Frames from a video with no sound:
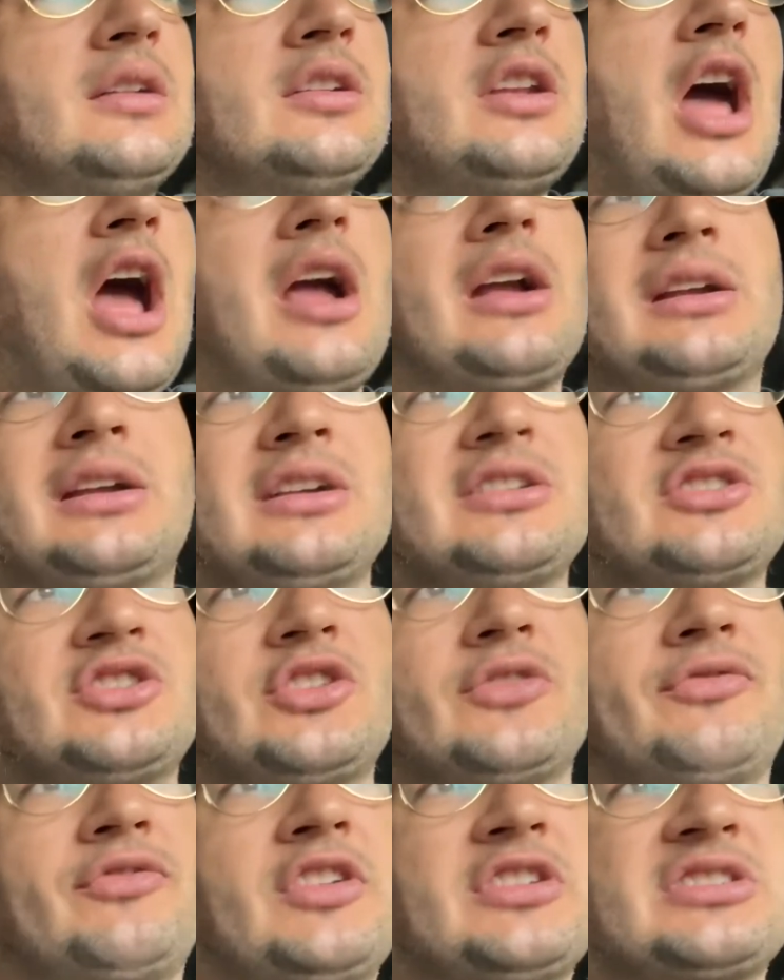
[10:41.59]
not because
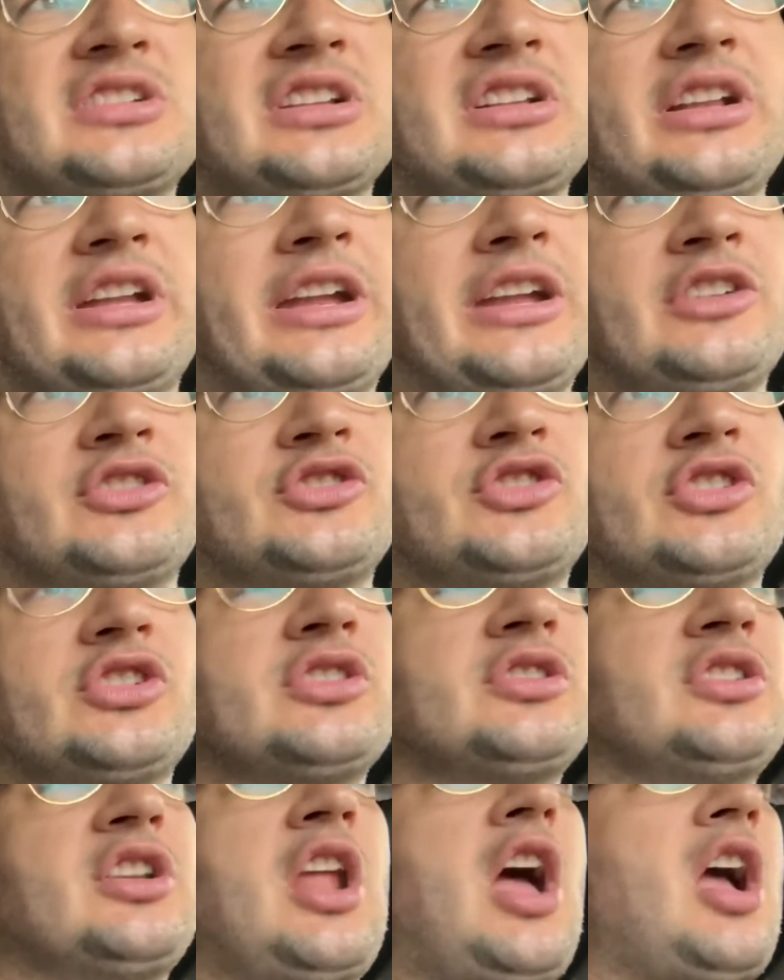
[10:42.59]
you're physically
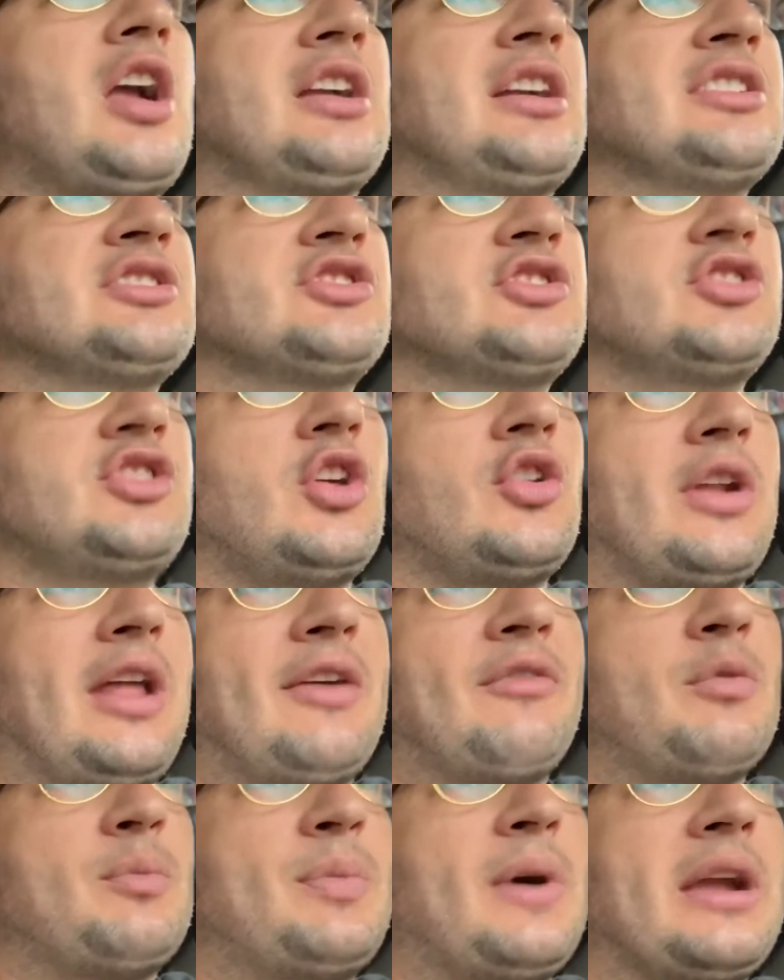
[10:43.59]
injured, not because you don't
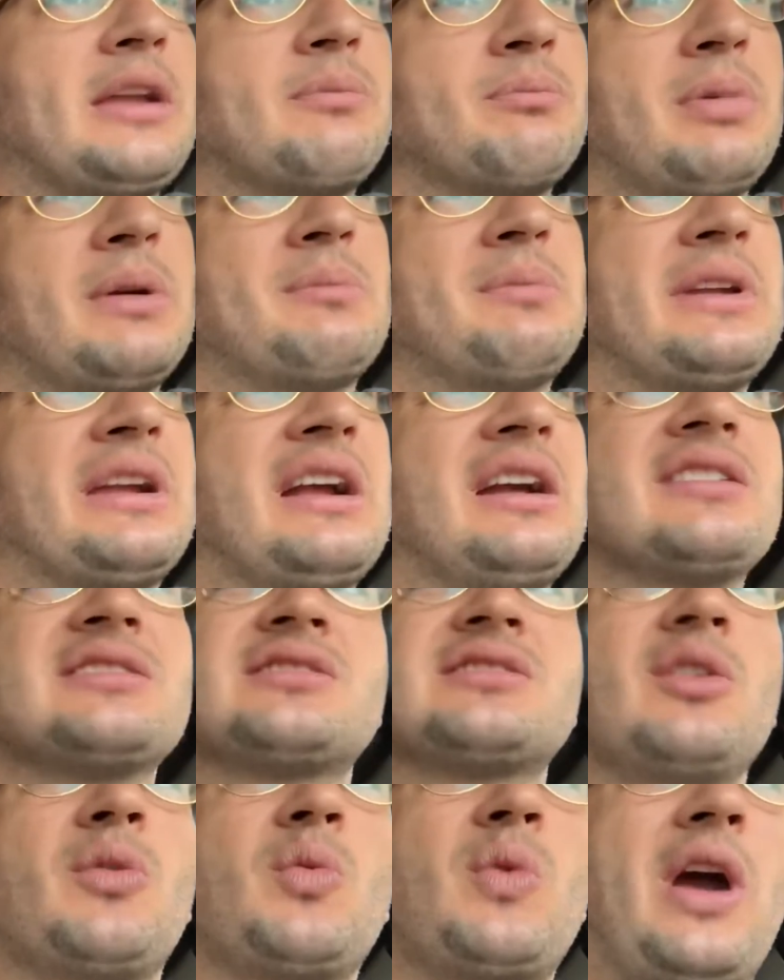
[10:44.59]
have a bike, but
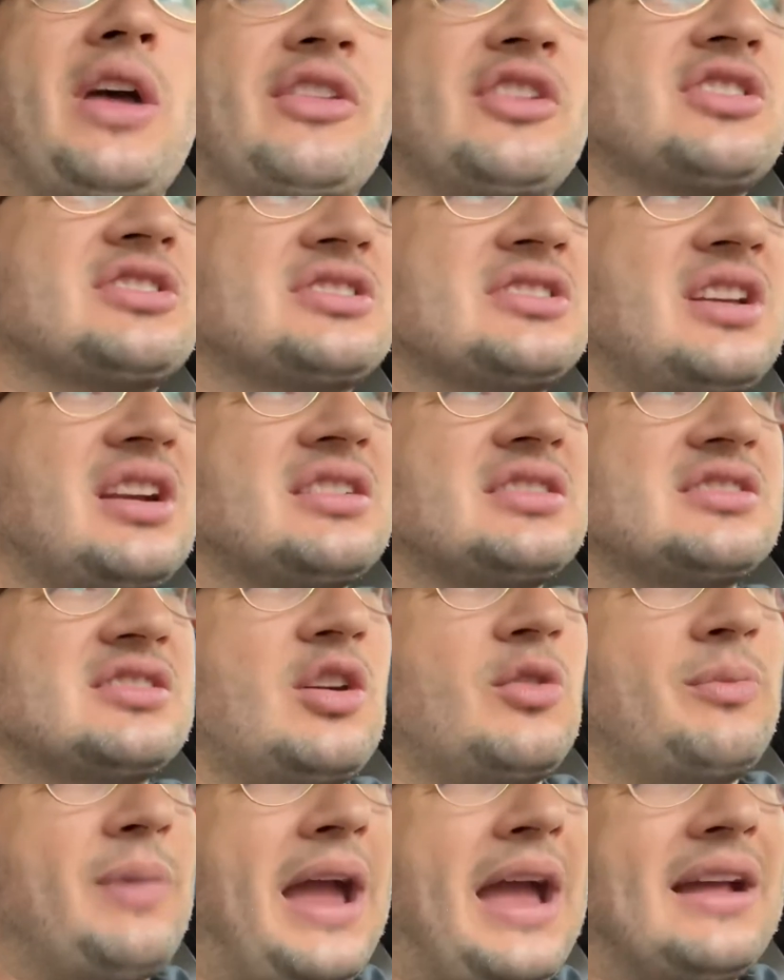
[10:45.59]
because the weather sucks
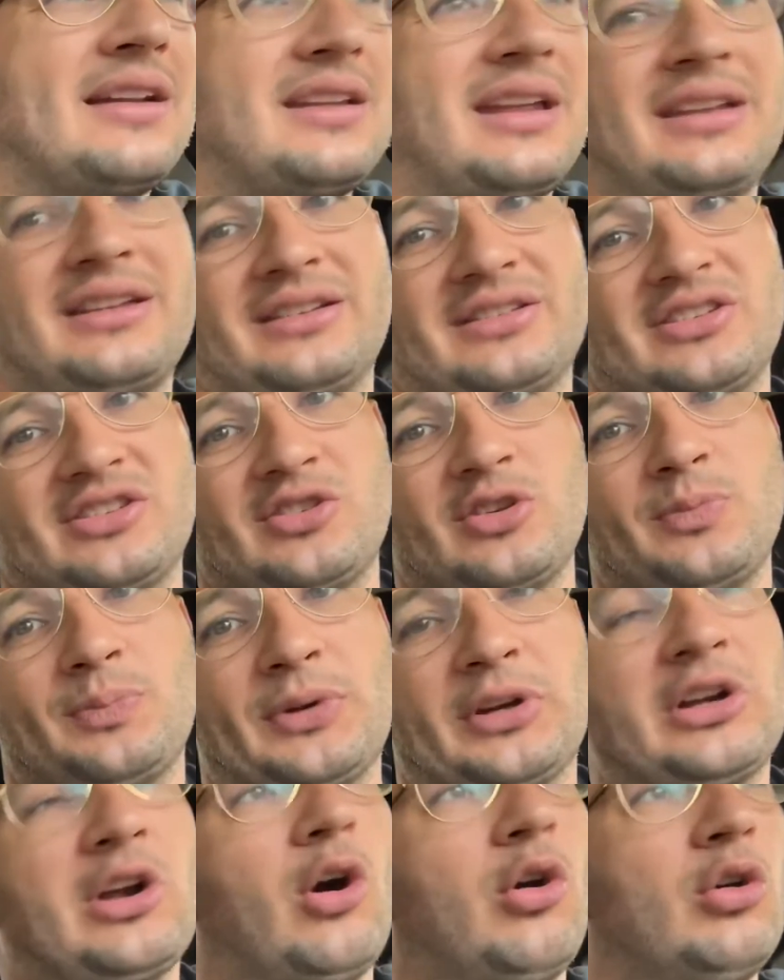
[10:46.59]
so bad and it's
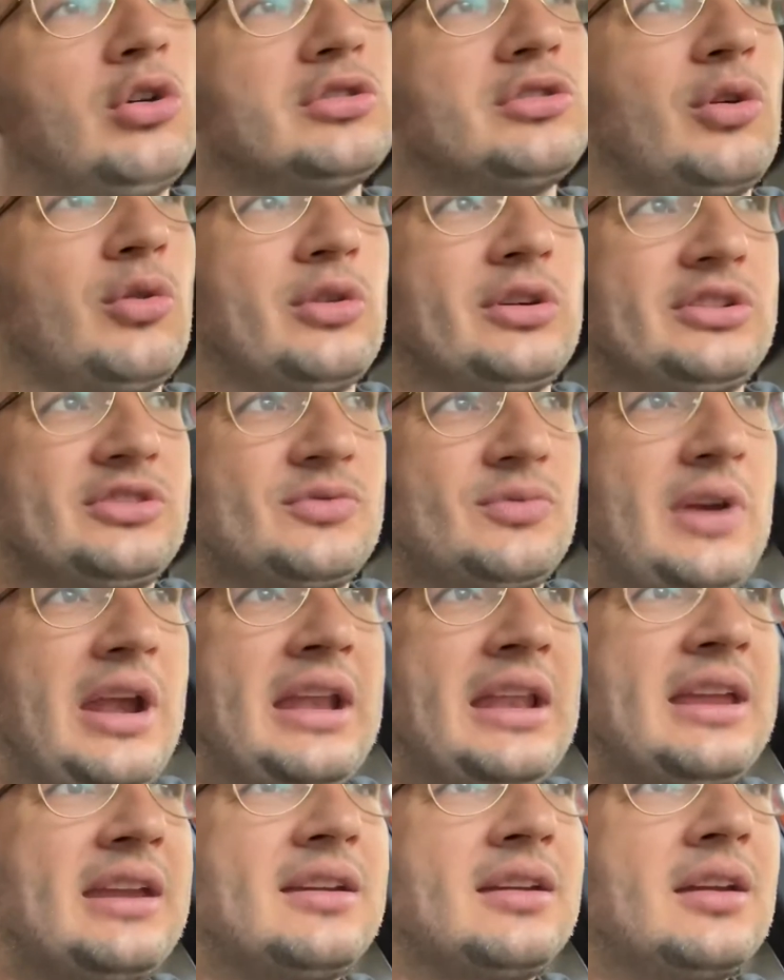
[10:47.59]
super cold or it's
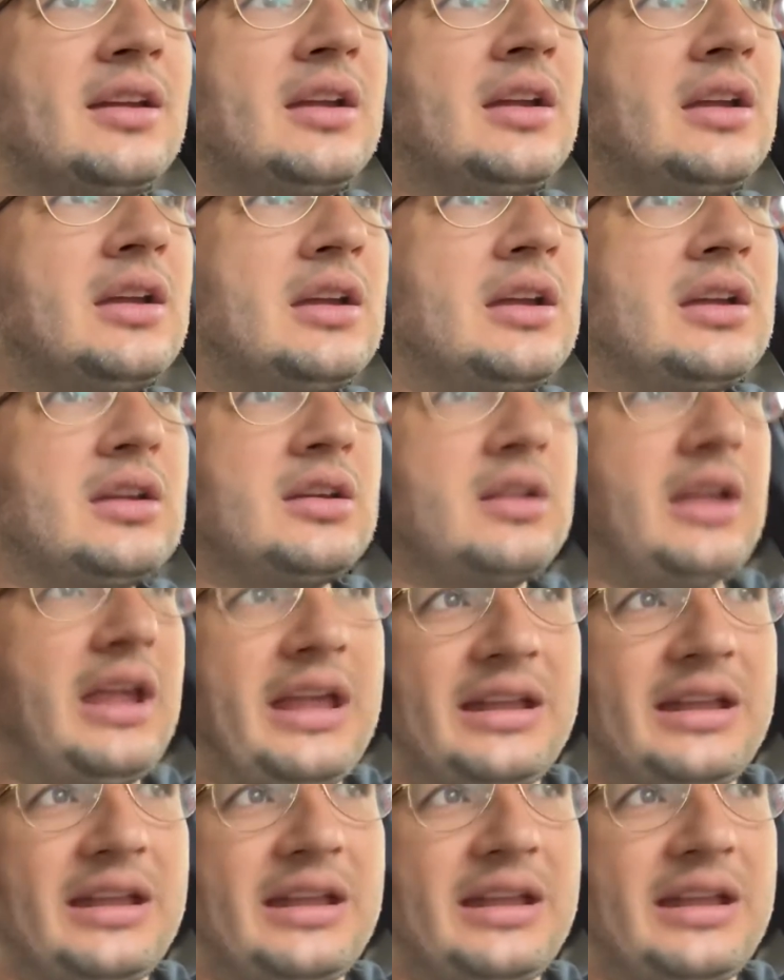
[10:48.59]
raining,